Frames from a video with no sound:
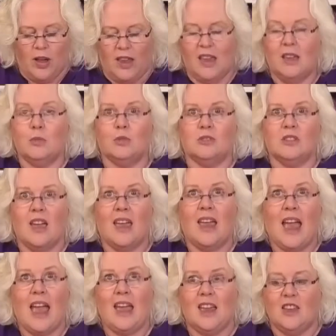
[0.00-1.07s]
It will take
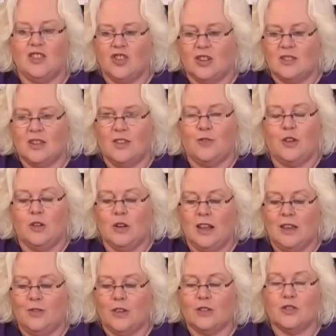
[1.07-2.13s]
ages if you
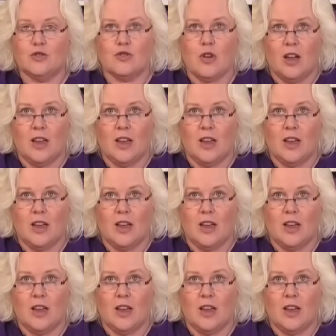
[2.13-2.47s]
leave it to dry